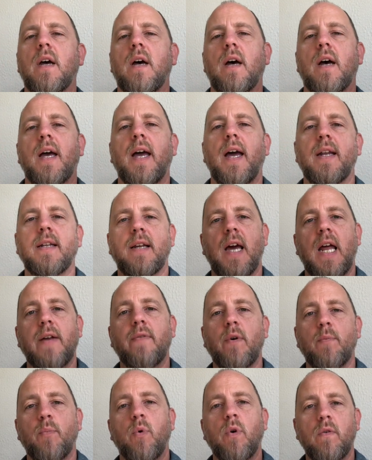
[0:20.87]
I had kind of
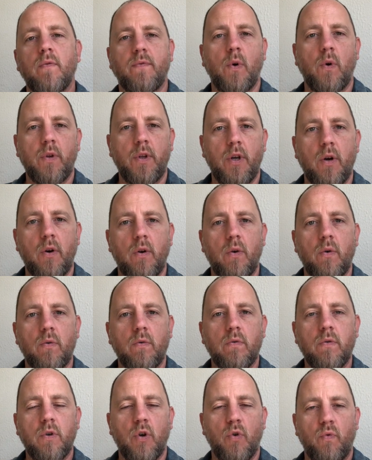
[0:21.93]
a portfolio
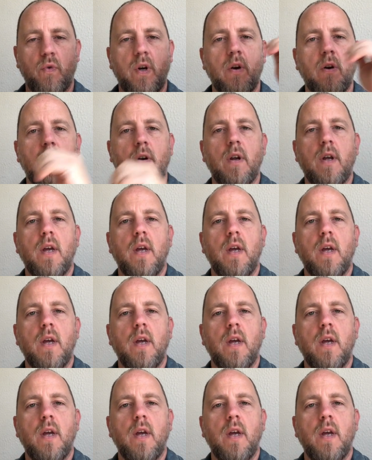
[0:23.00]
career.